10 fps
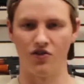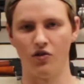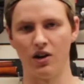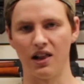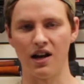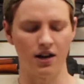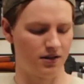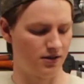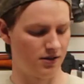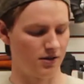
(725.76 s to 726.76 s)
Voila.
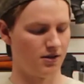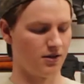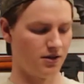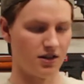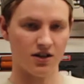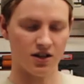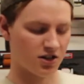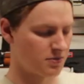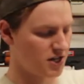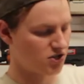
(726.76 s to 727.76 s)
And
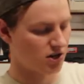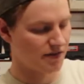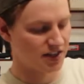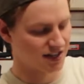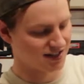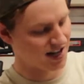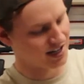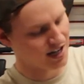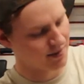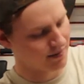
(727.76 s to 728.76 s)
just make sure everything's
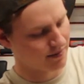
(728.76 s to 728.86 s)
lined up.